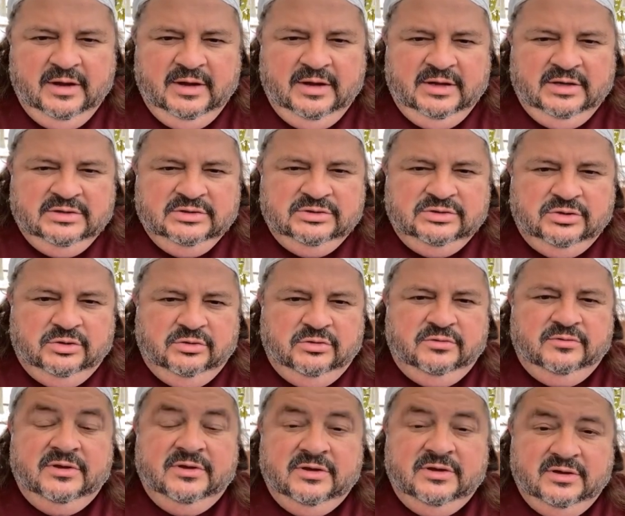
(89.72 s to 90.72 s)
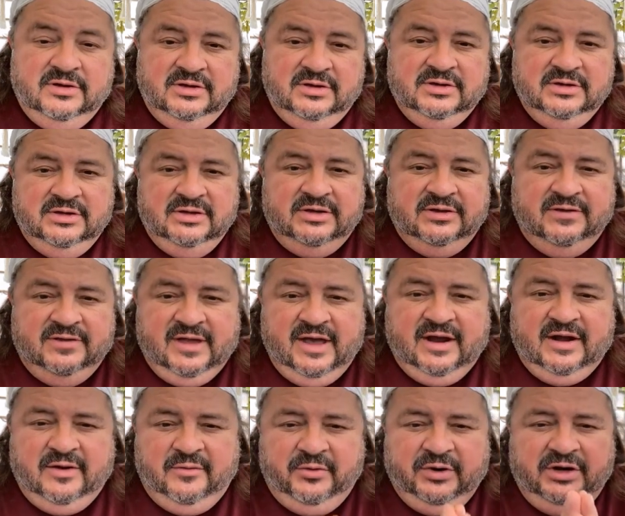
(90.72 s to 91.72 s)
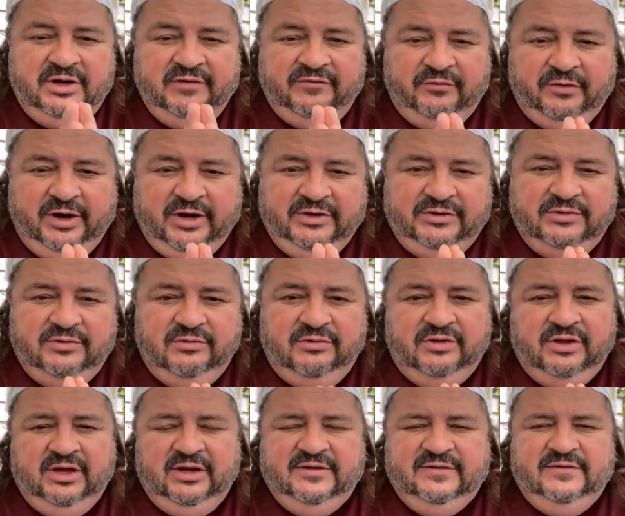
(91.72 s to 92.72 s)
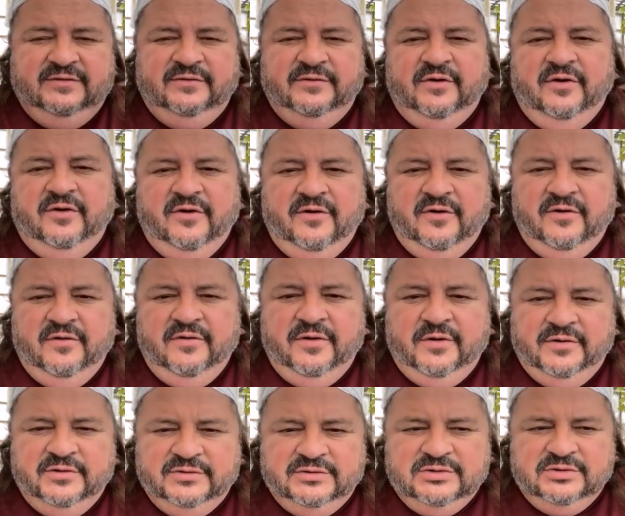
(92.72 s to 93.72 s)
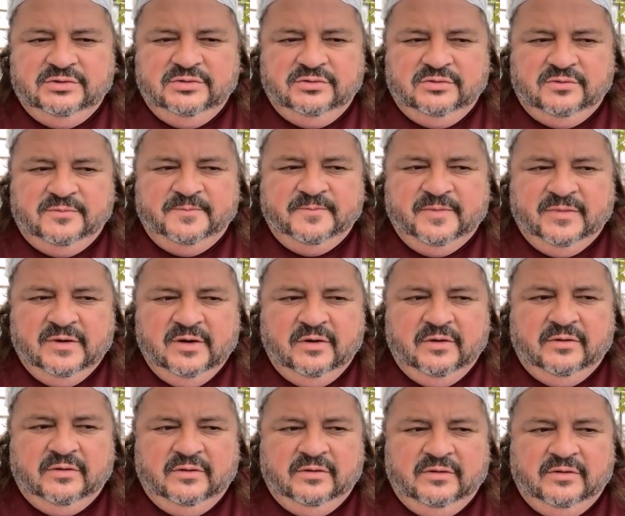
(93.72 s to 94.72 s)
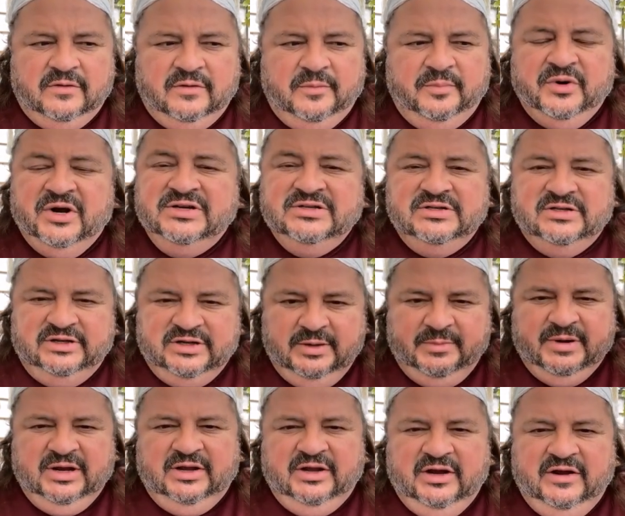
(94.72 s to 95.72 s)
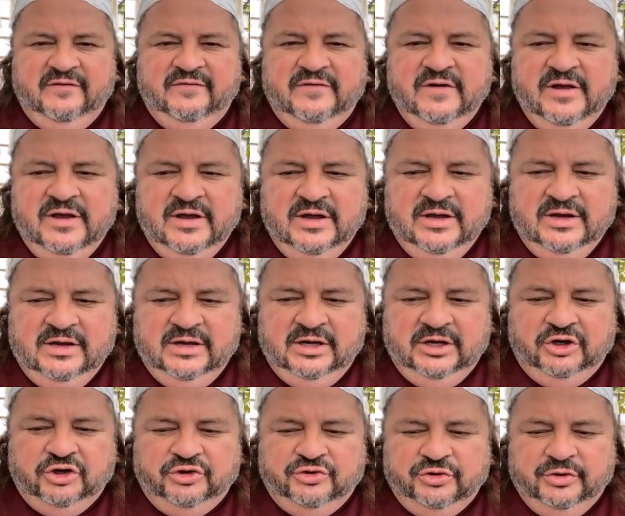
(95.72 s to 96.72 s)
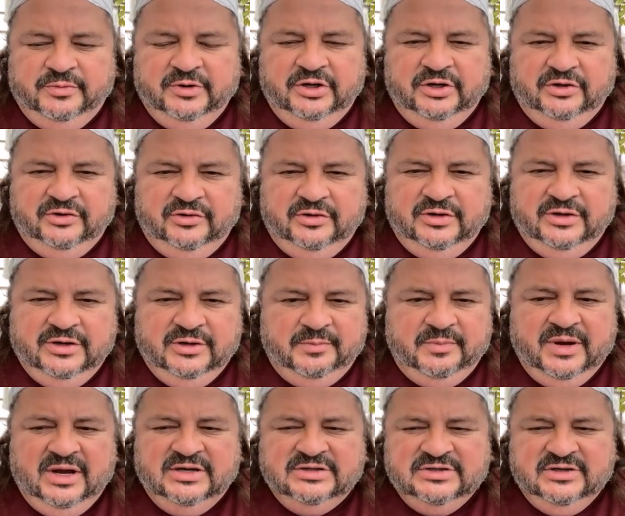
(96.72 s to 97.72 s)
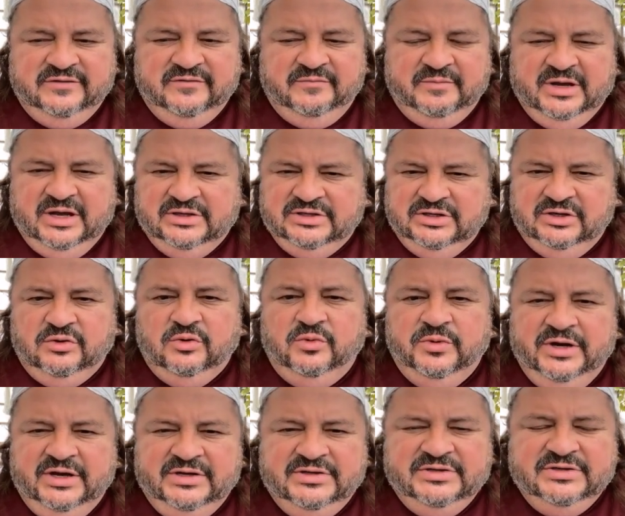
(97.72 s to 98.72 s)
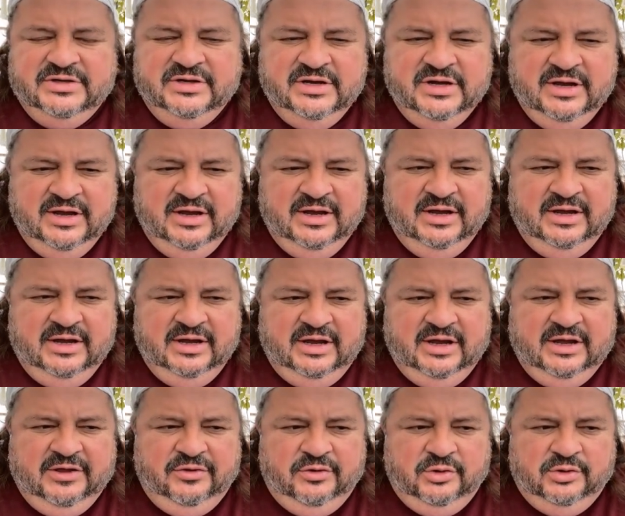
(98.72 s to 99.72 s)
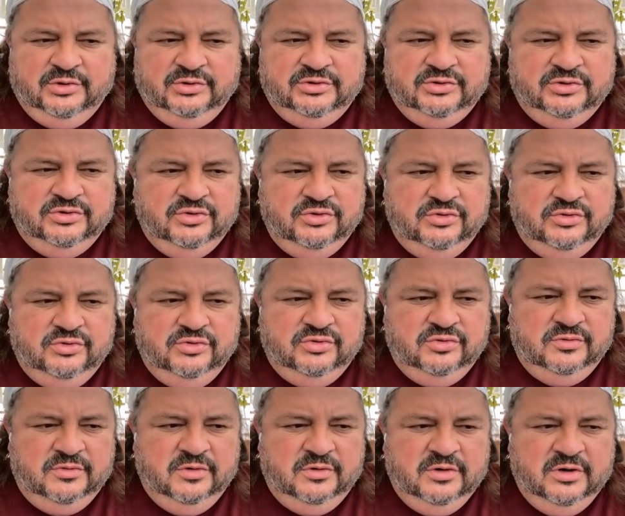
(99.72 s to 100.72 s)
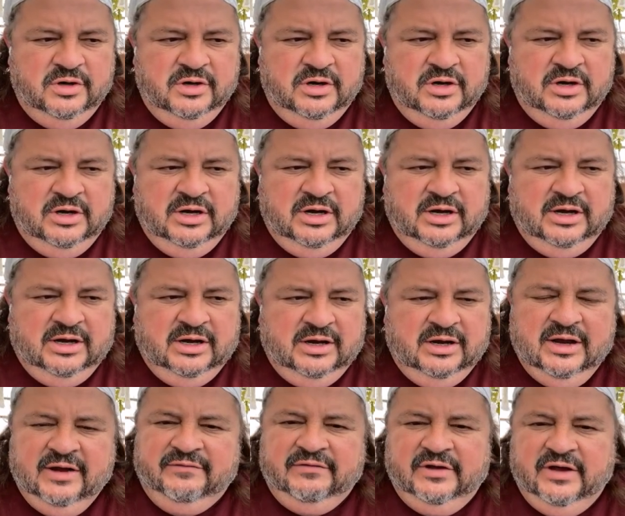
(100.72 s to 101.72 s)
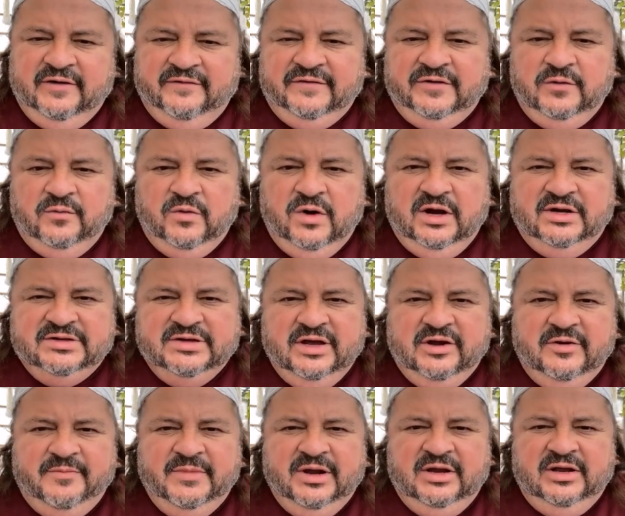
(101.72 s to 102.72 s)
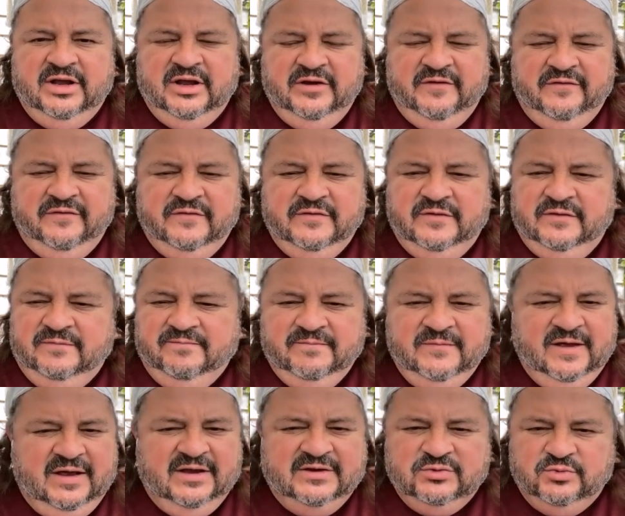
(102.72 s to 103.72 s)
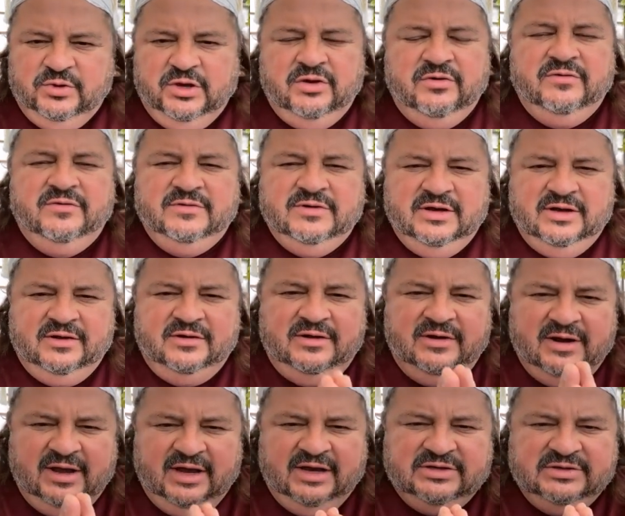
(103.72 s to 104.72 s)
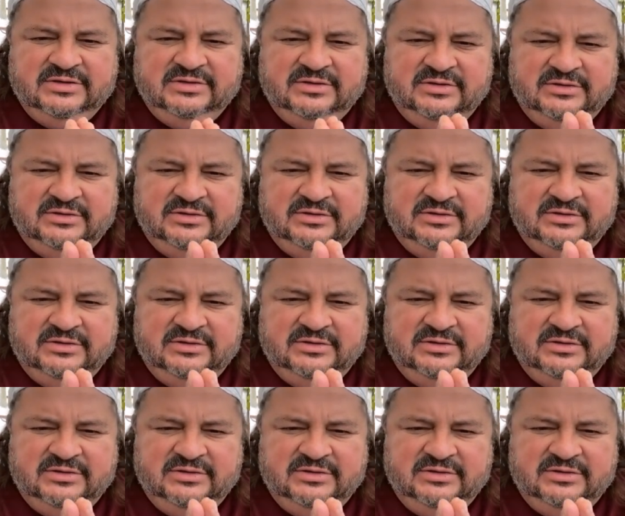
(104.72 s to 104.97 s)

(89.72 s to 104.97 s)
So in that, I want to give gratitude and thanks to all those who are presently in my life in contributing in positive and magical ways. And those who have left and walked out of my life as well, I ask